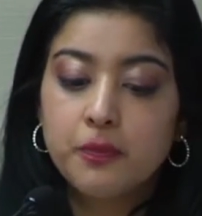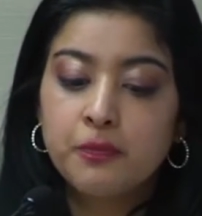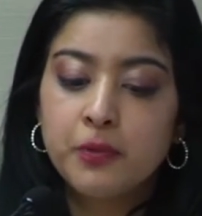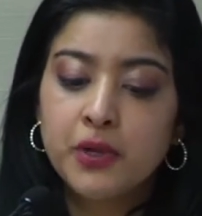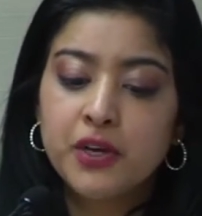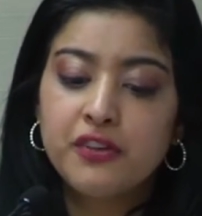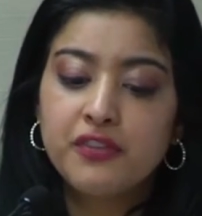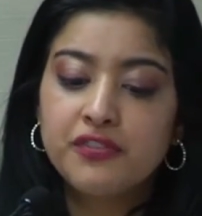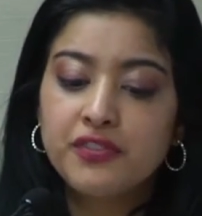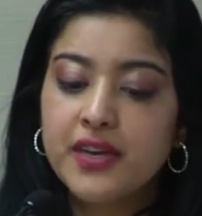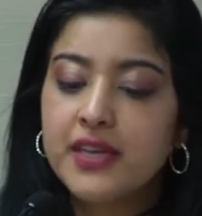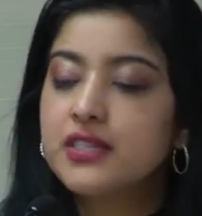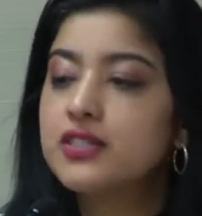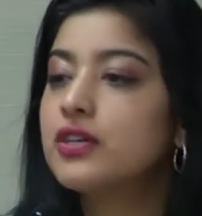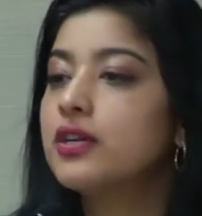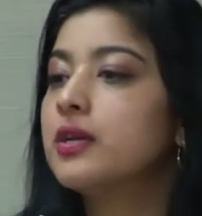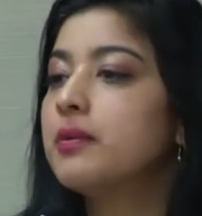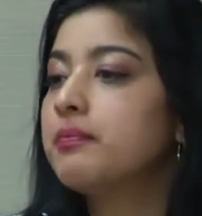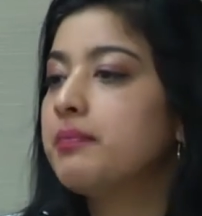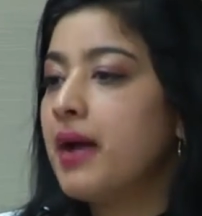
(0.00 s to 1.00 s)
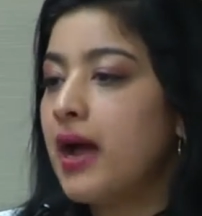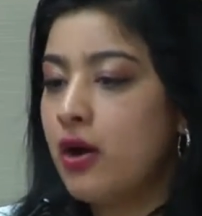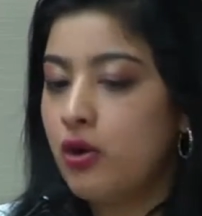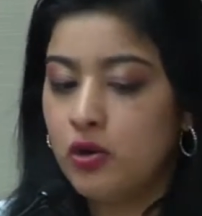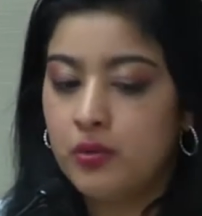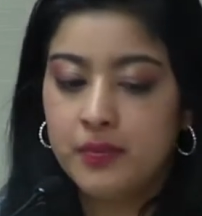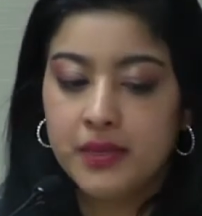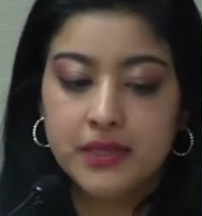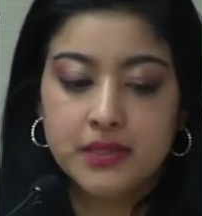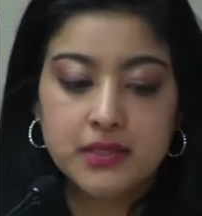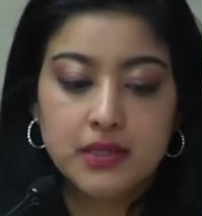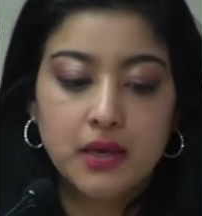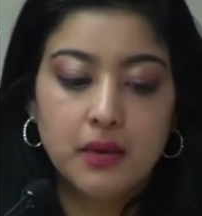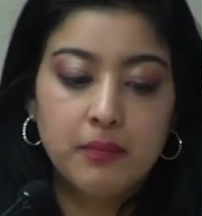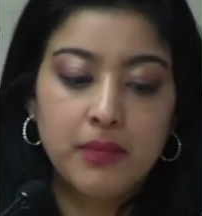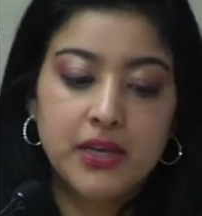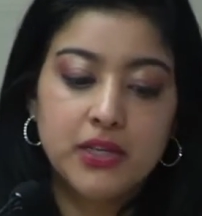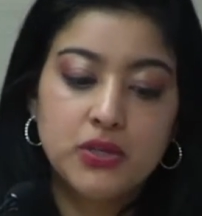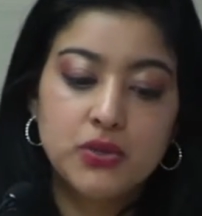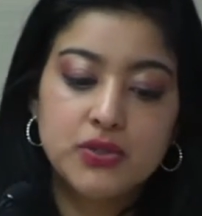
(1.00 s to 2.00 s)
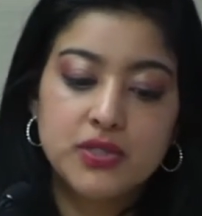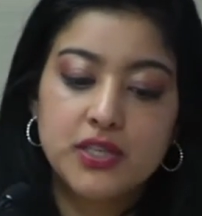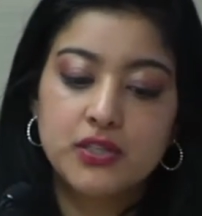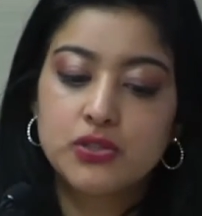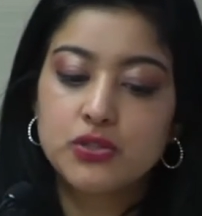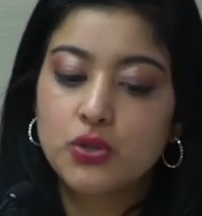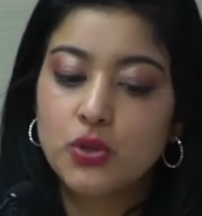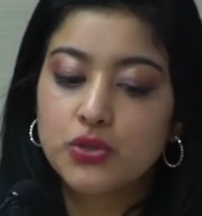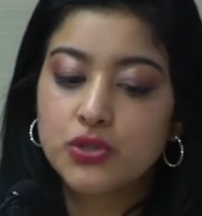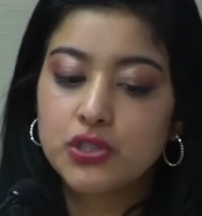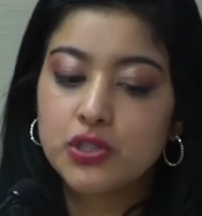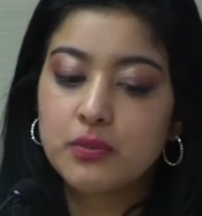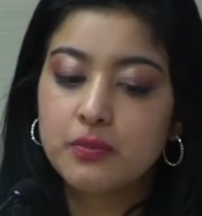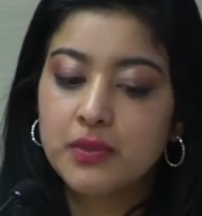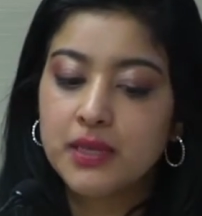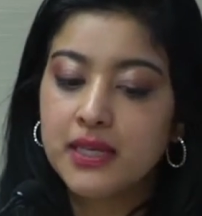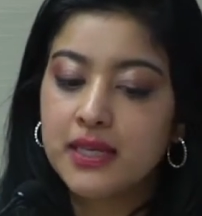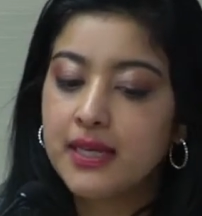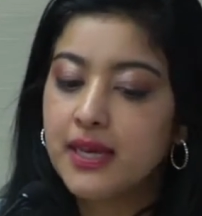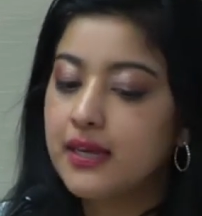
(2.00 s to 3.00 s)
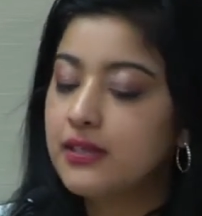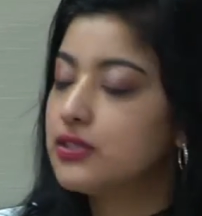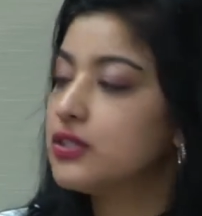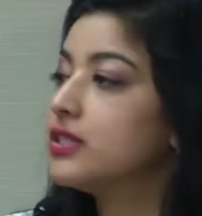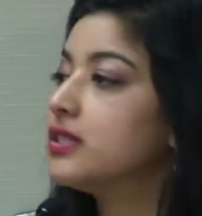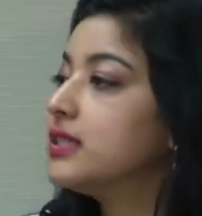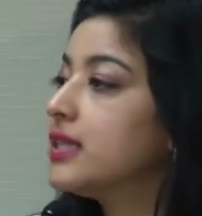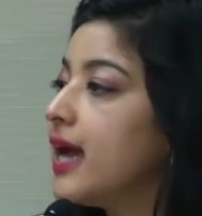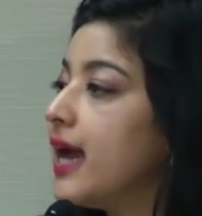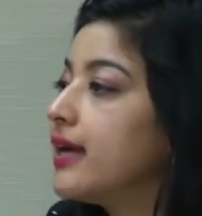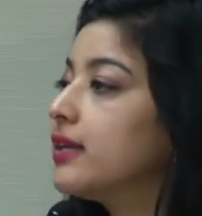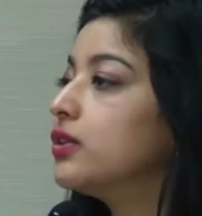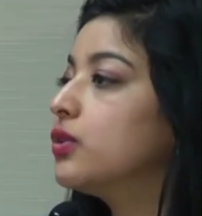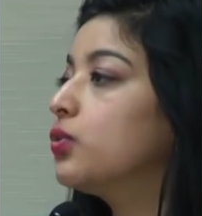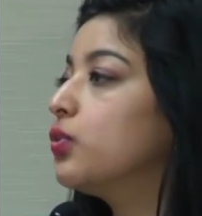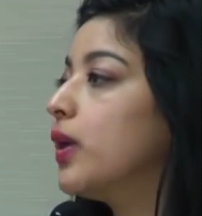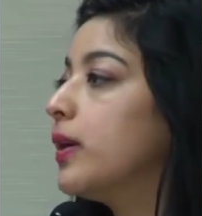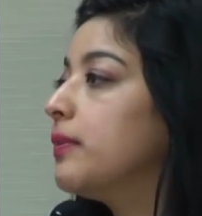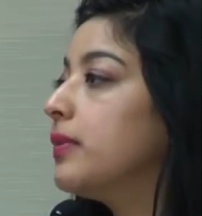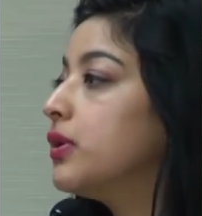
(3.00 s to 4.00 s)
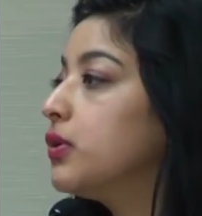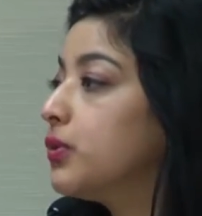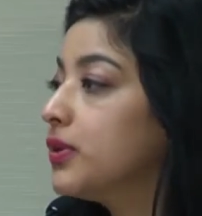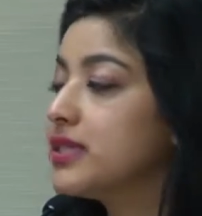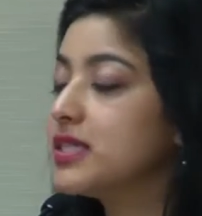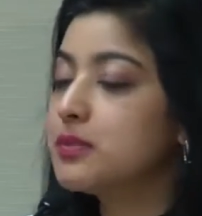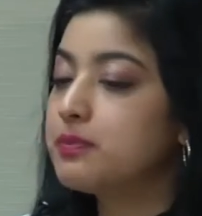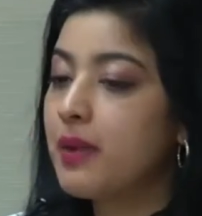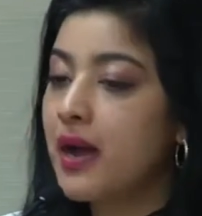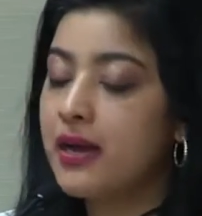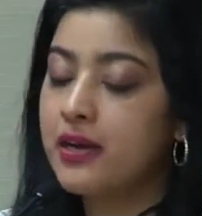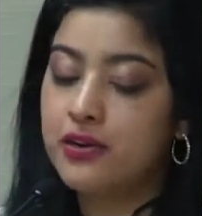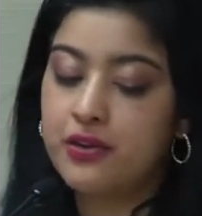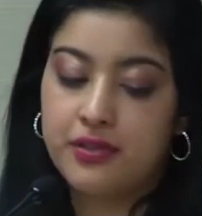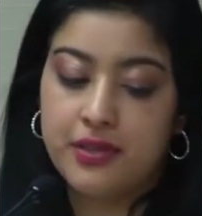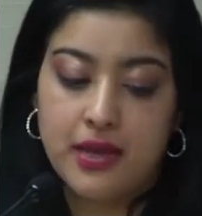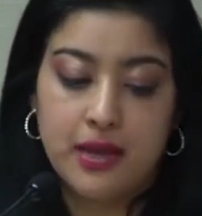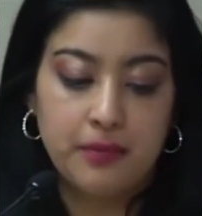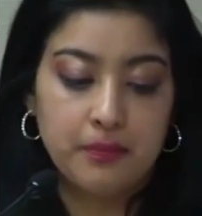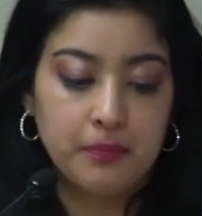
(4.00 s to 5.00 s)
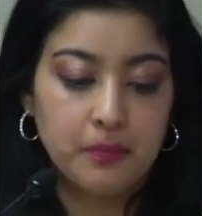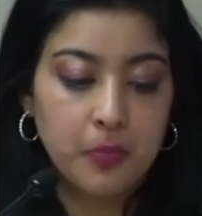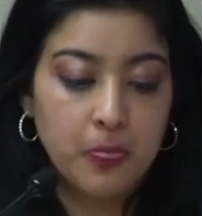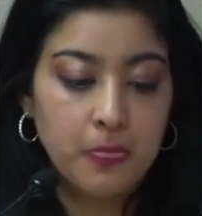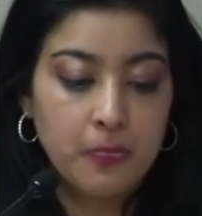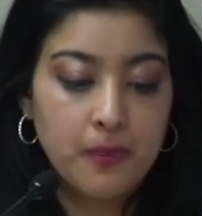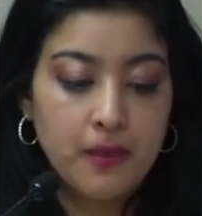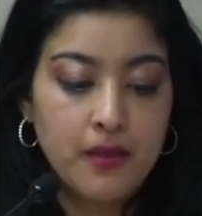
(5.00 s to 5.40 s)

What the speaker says: to put a face on empowerment by using social media to tag the women who inspire them.